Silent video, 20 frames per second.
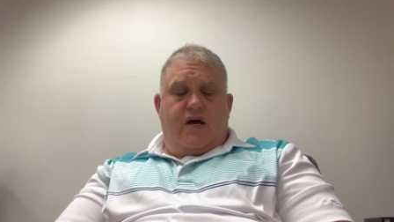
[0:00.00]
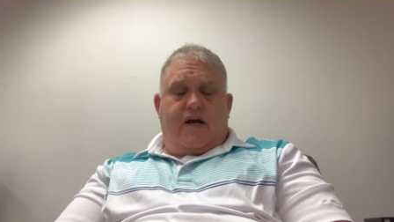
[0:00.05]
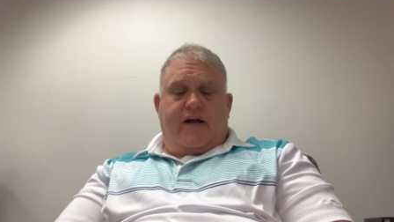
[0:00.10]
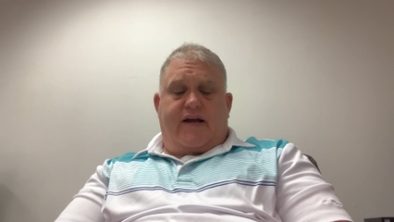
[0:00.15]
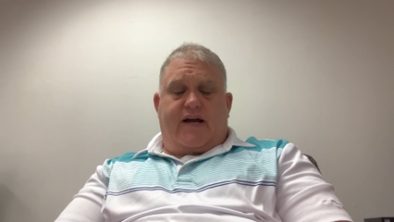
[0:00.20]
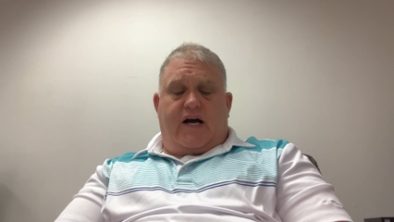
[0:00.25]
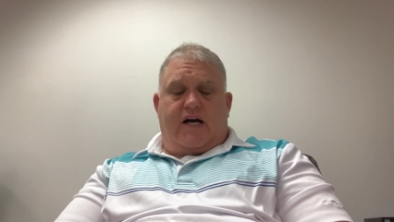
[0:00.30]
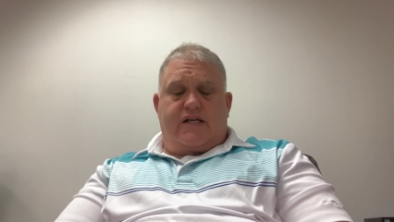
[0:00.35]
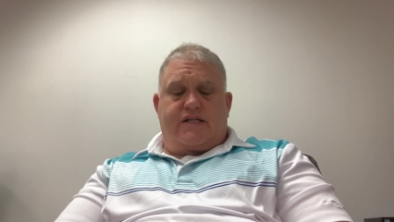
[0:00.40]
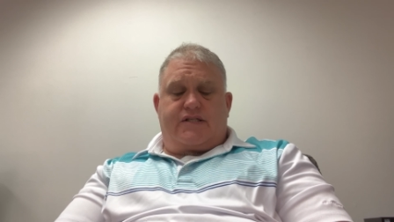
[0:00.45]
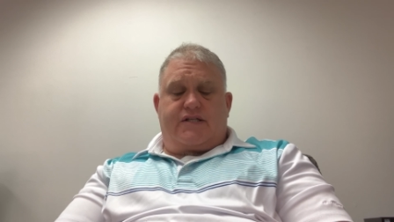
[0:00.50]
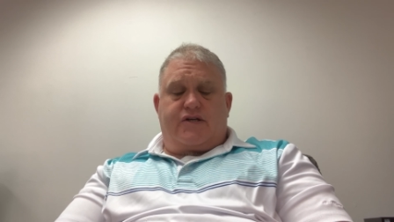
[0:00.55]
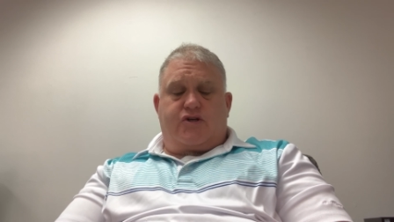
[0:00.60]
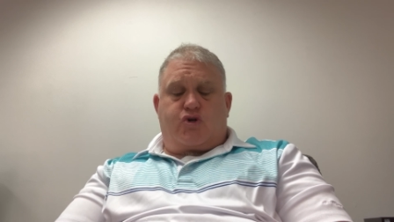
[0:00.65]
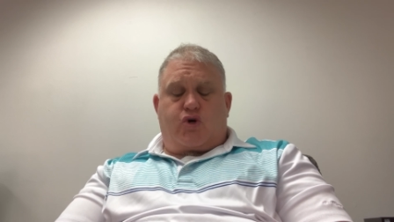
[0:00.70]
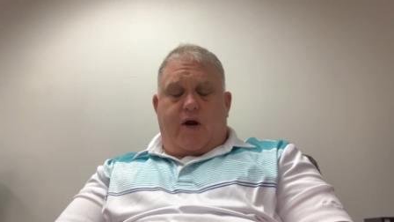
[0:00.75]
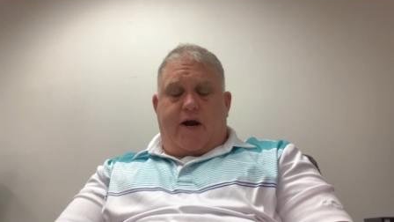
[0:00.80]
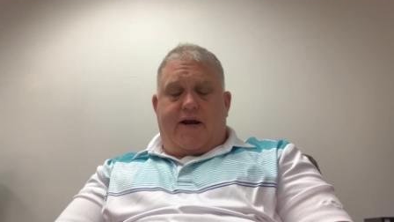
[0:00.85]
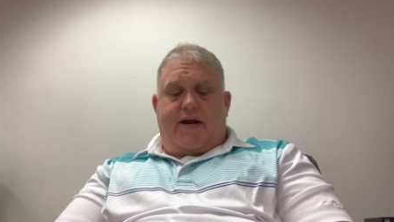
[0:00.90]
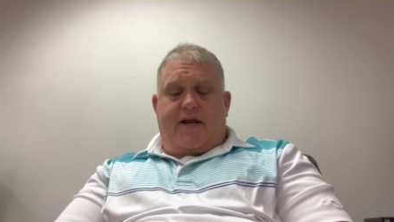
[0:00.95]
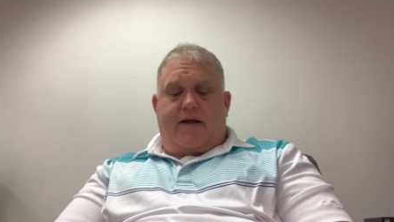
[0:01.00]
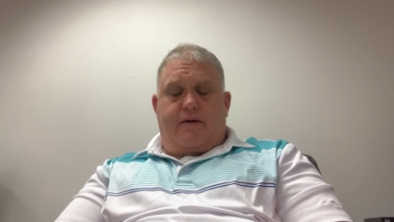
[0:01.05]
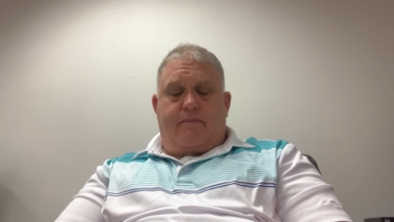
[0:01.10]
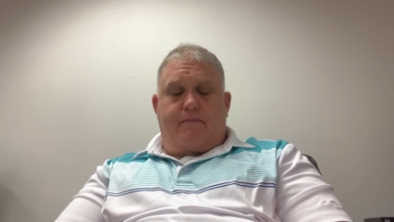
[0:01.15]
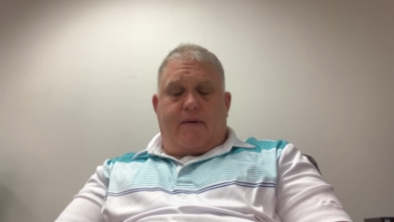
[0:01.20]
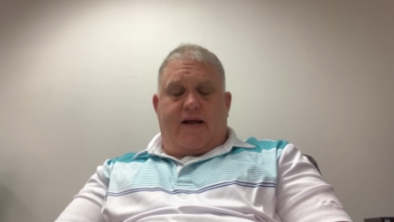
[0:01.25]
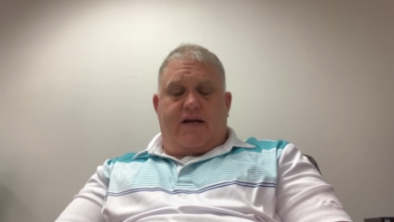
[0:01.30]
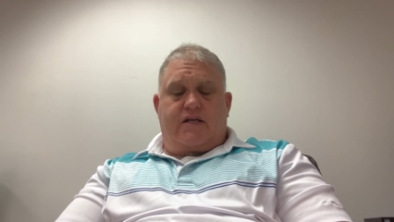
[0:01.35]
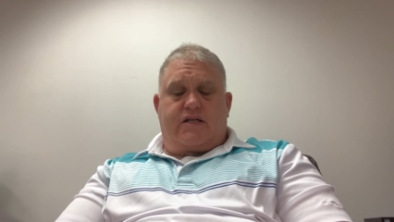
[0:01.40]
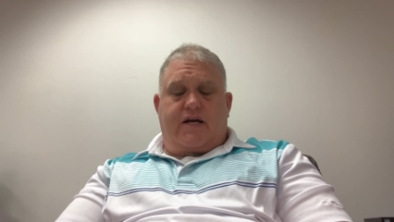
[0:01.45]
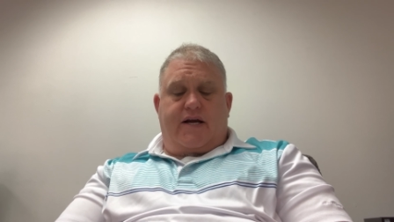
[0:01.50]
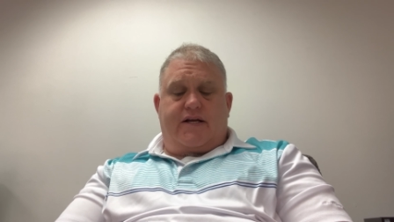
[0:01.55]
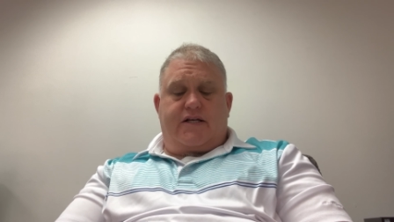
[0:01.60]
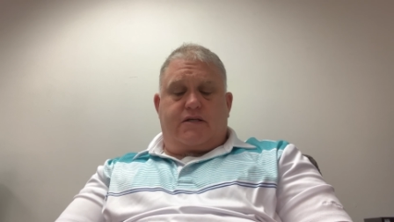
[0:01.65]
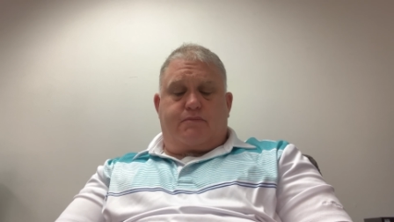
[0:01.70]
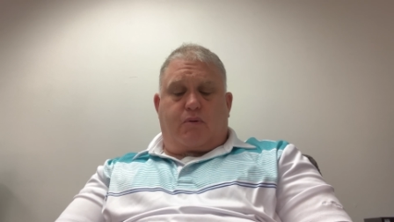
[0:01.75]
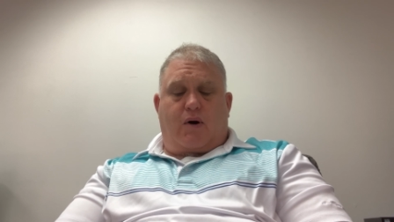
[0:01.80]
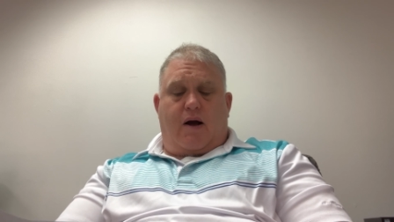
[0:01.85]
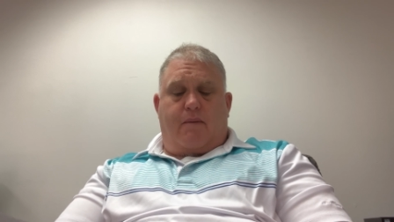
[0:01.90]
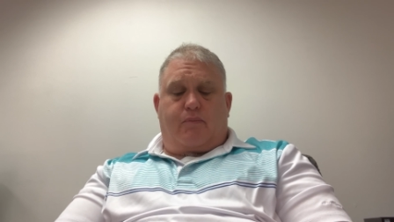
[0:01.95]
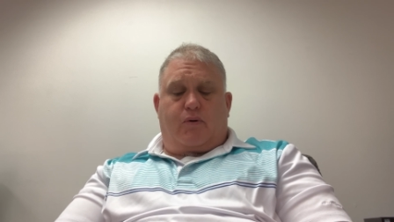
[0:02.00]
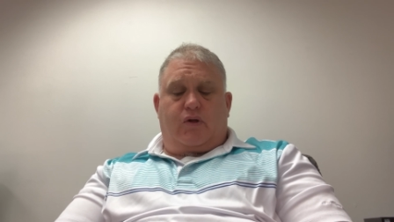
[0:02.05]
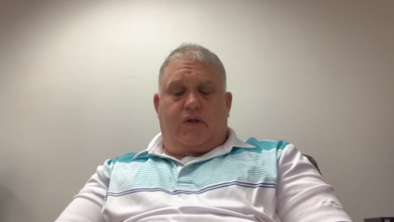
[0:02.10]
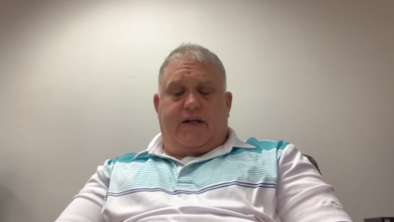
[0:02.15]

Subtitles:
Constant training maintains proper